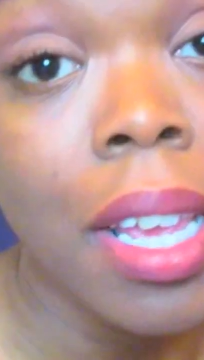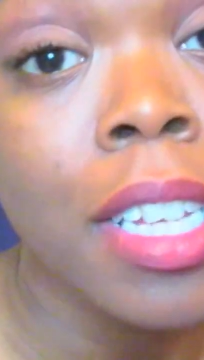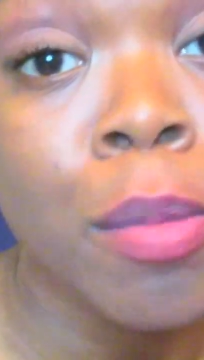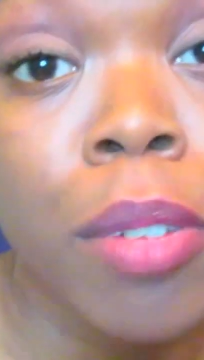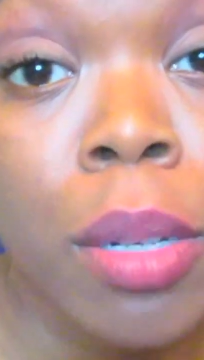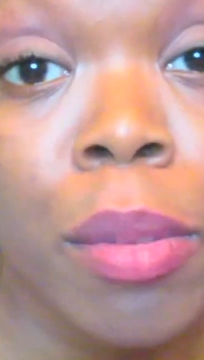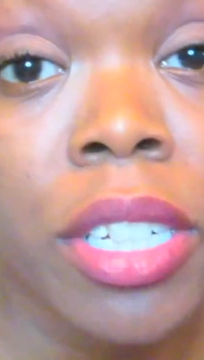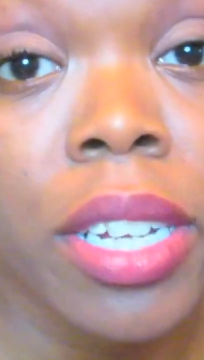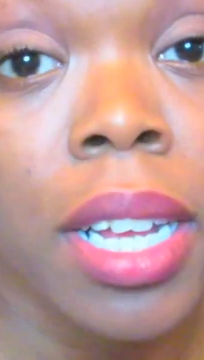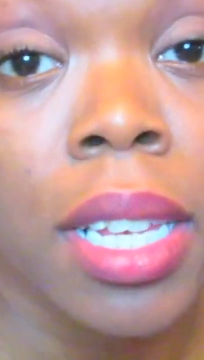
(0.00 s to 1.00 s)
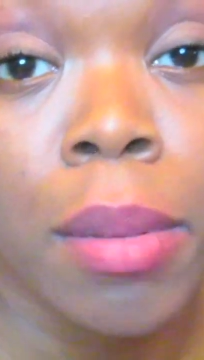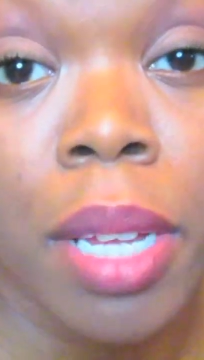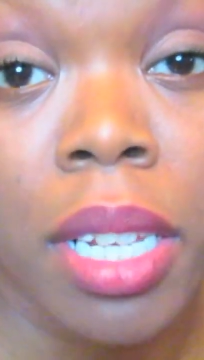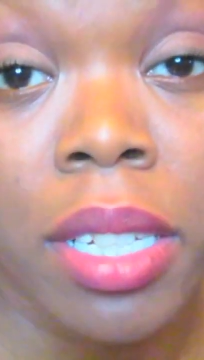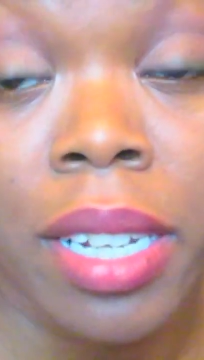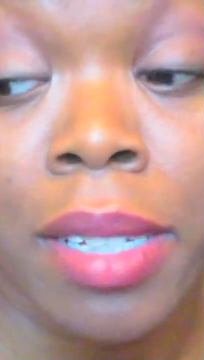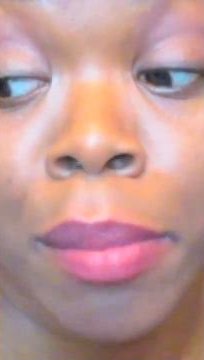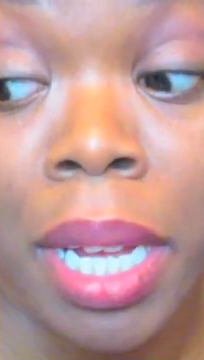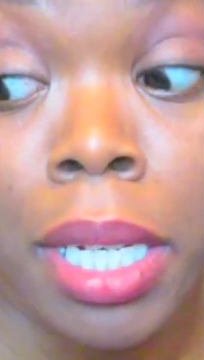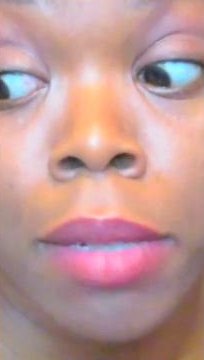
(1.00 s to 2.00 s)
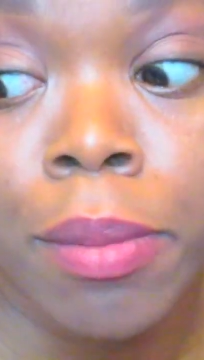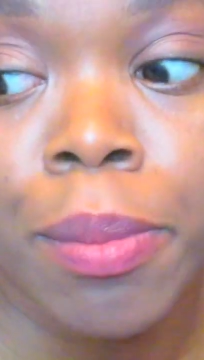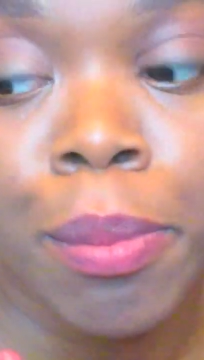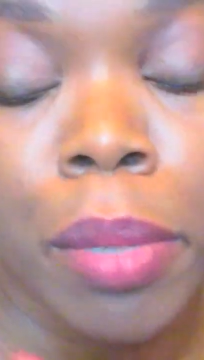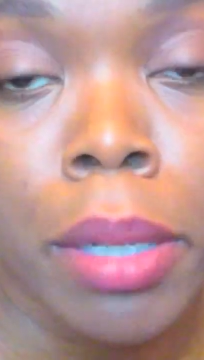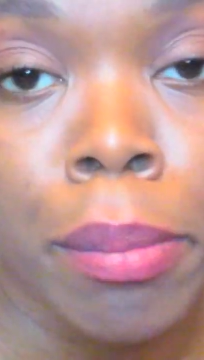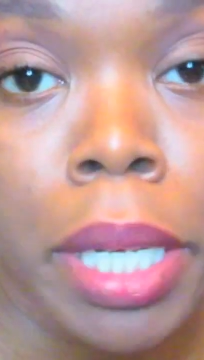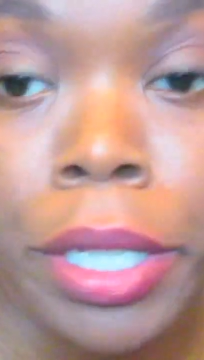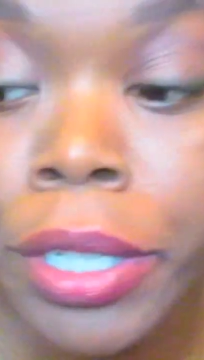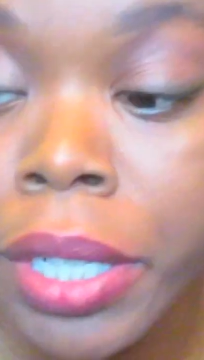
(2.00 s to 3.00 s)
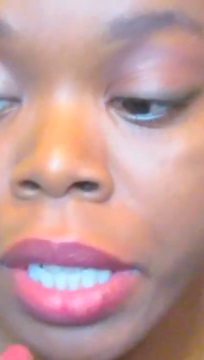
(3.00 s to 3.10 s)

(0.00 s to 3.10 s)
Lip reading: It's pretty much a lip color that's my lip, but better.